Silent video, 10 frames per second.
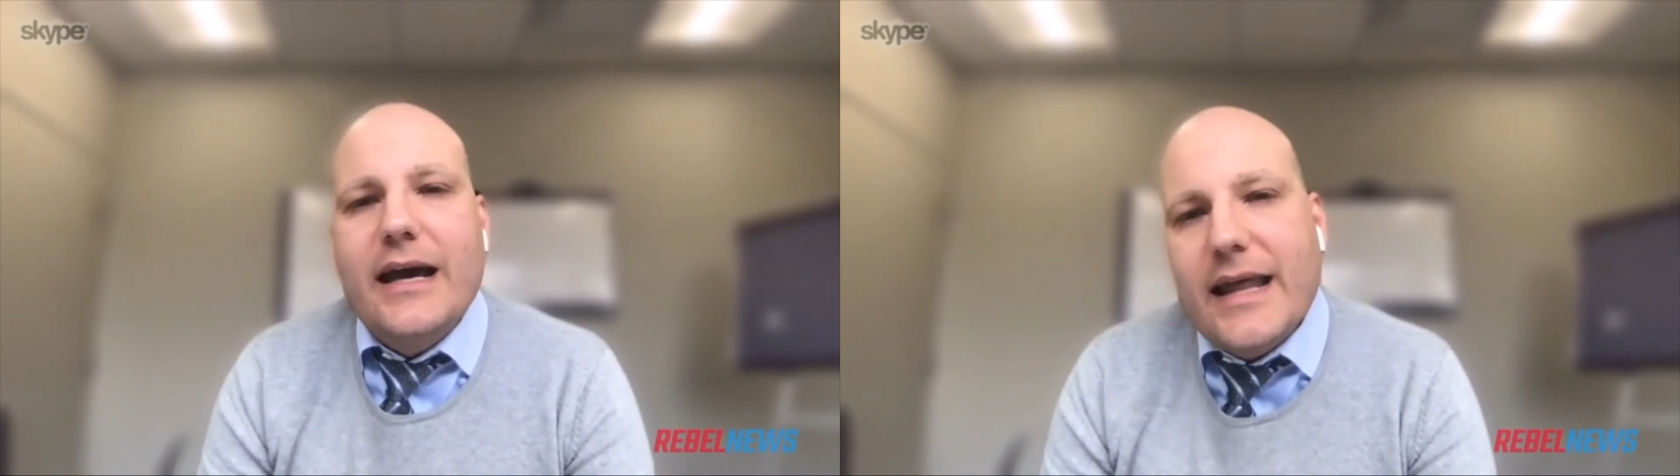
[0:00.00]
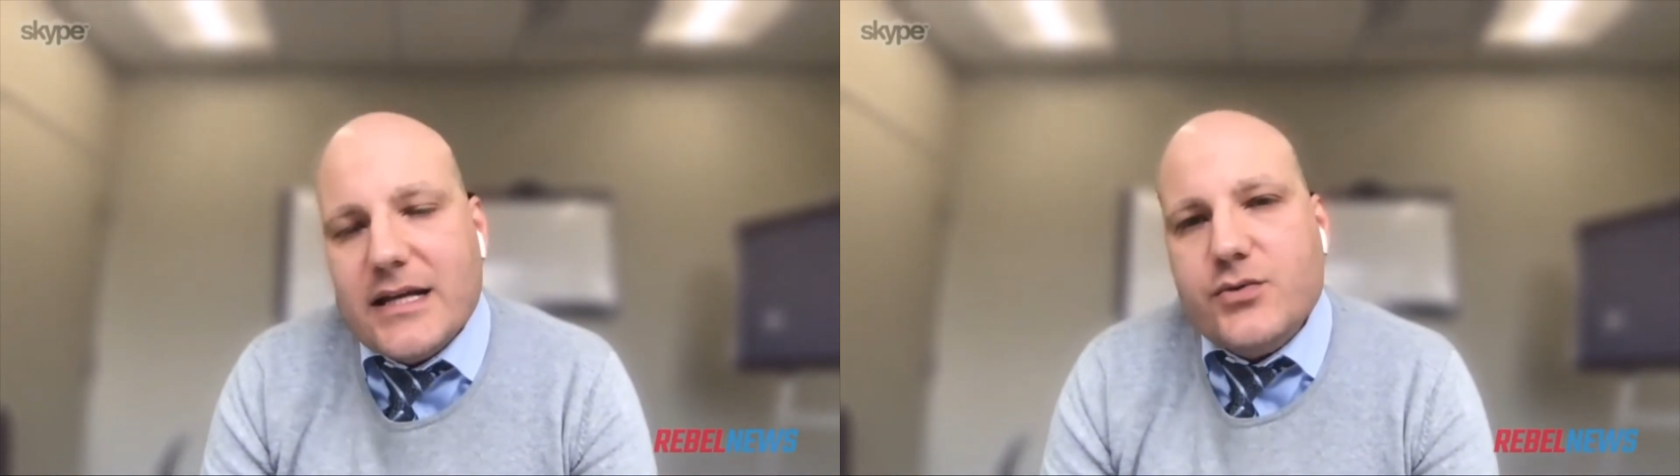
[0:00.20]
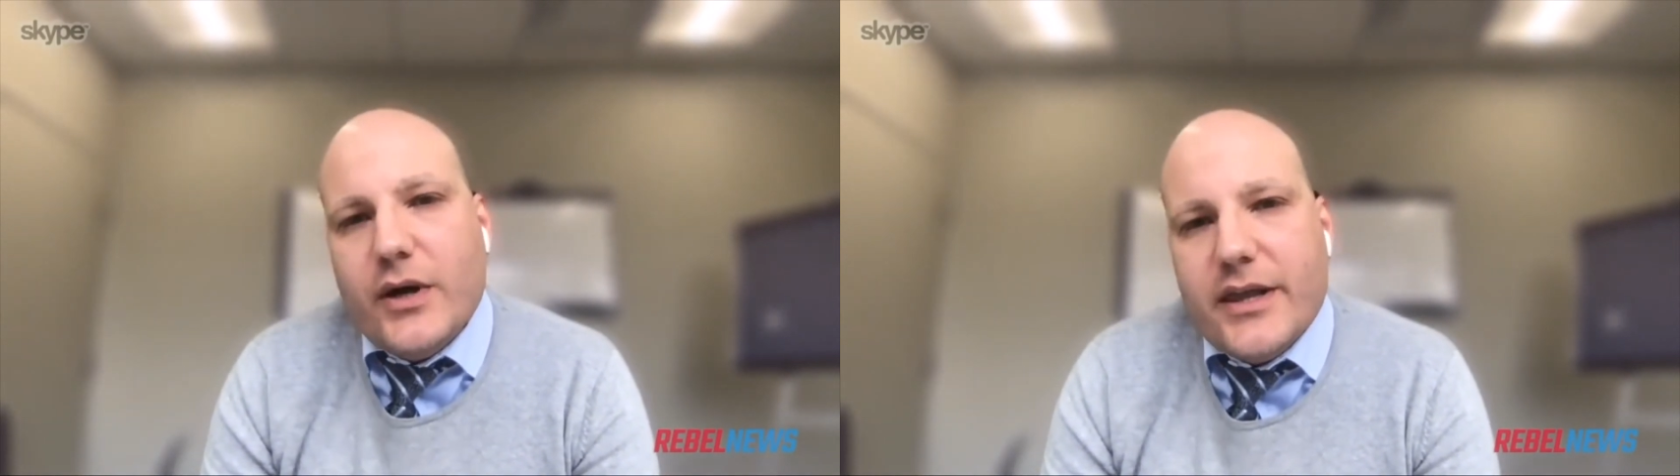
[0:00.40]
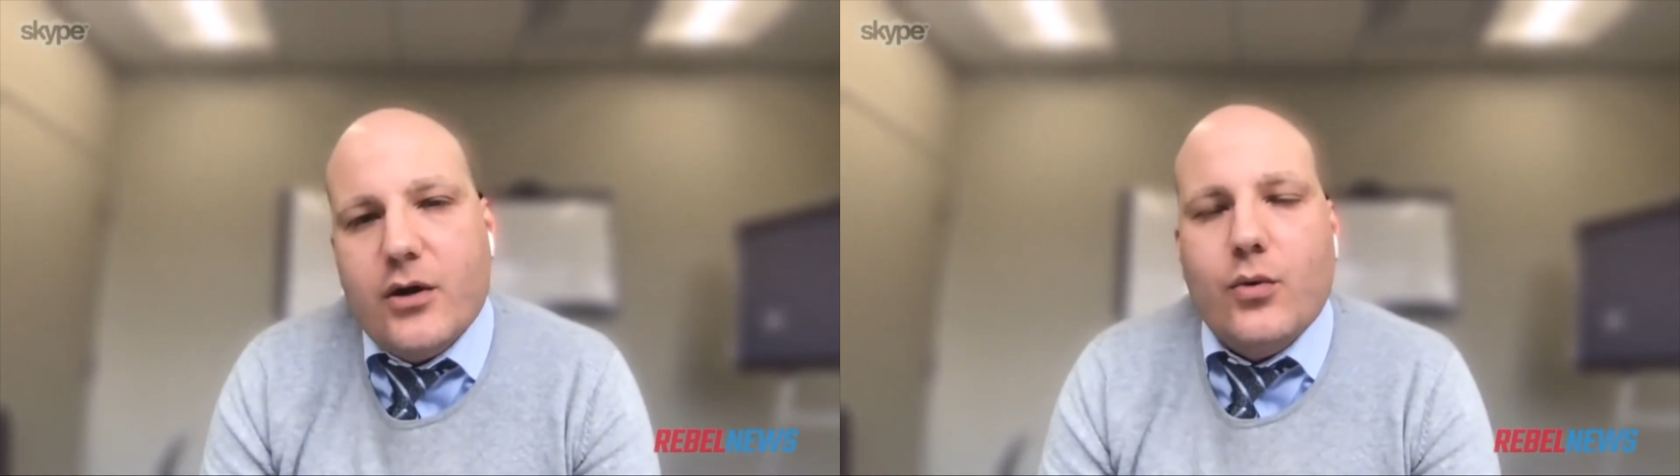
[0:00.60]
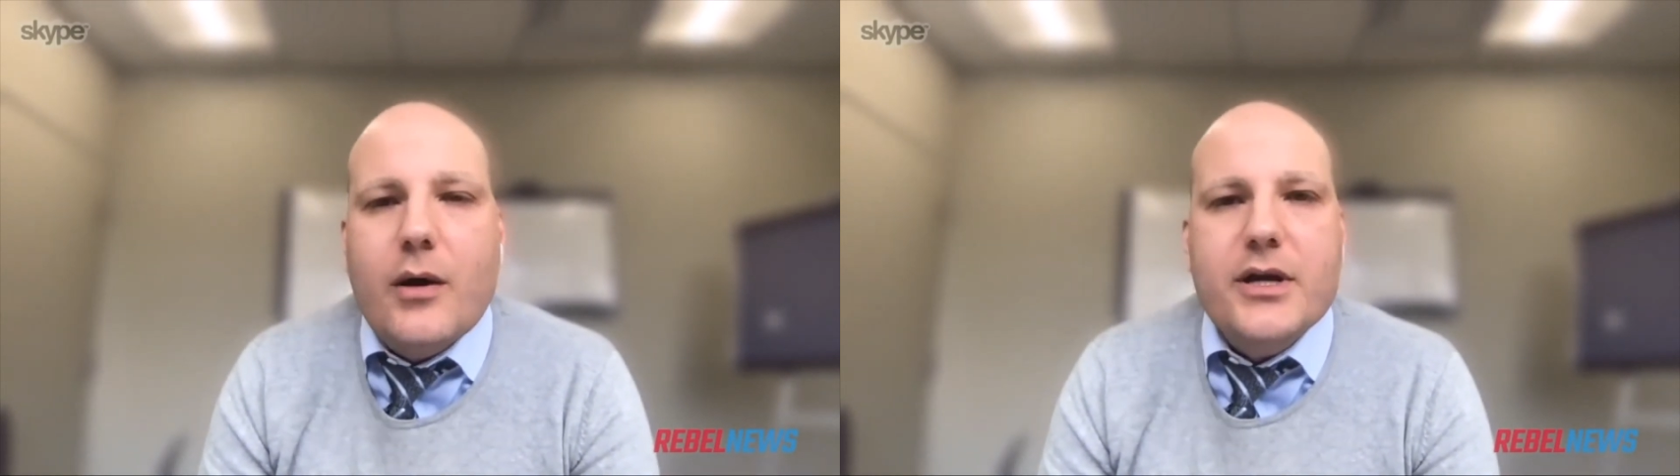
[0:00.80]
and that's why
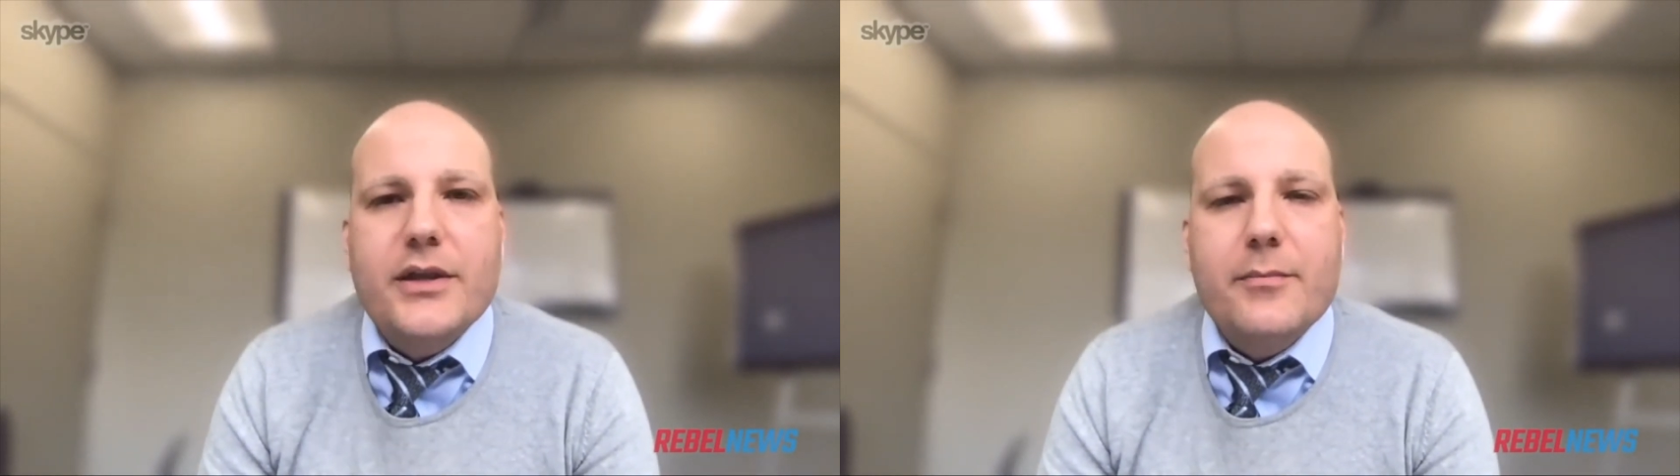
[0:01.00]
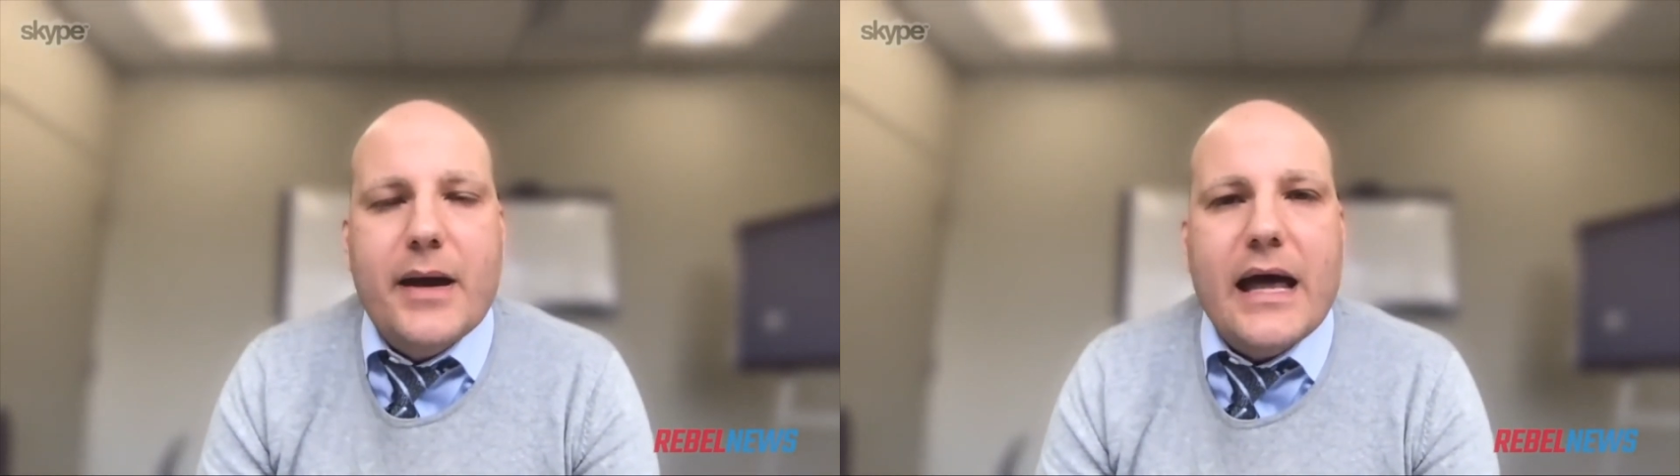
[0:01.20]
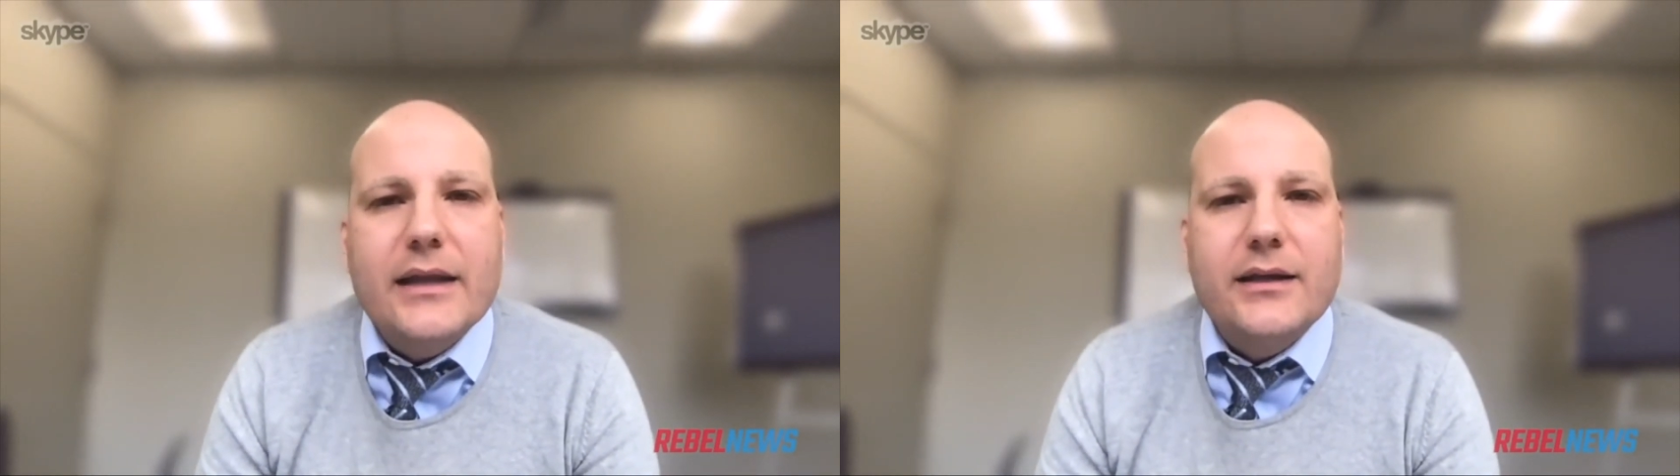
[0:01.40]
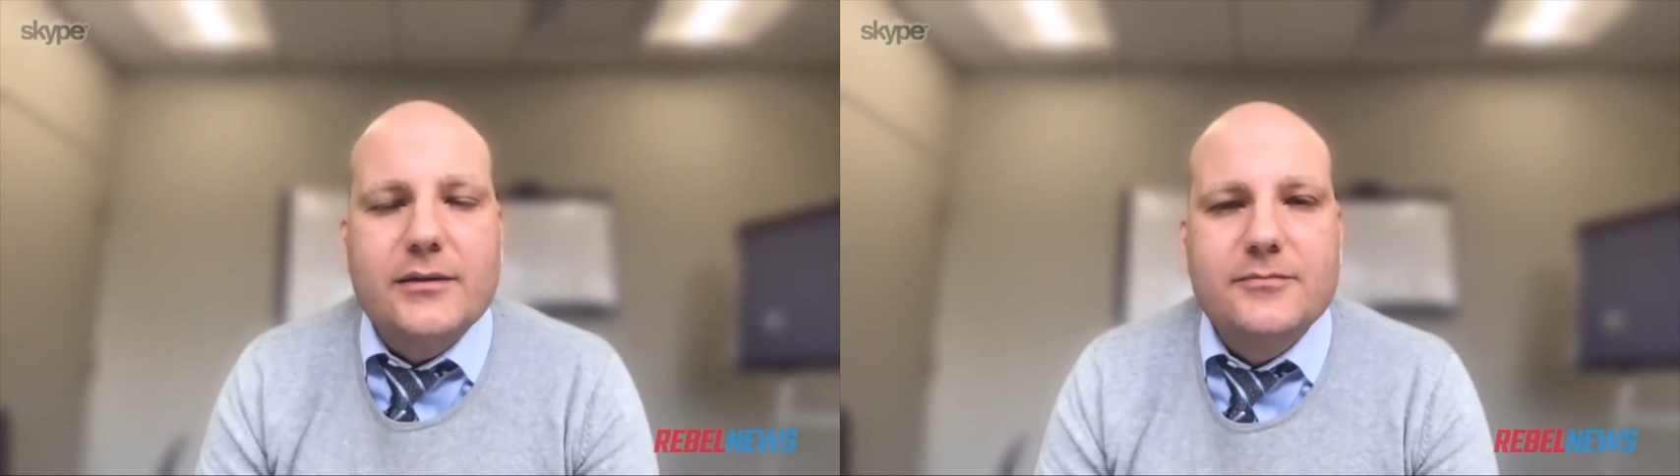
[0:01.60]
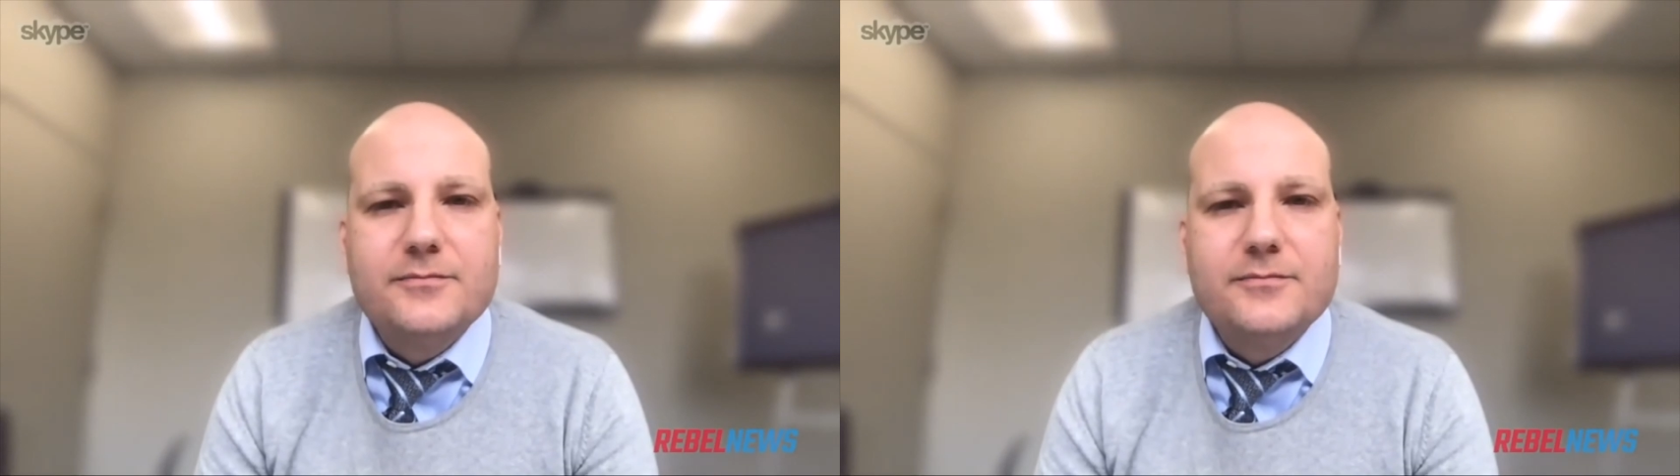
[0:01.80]
they don't want me on the ballot.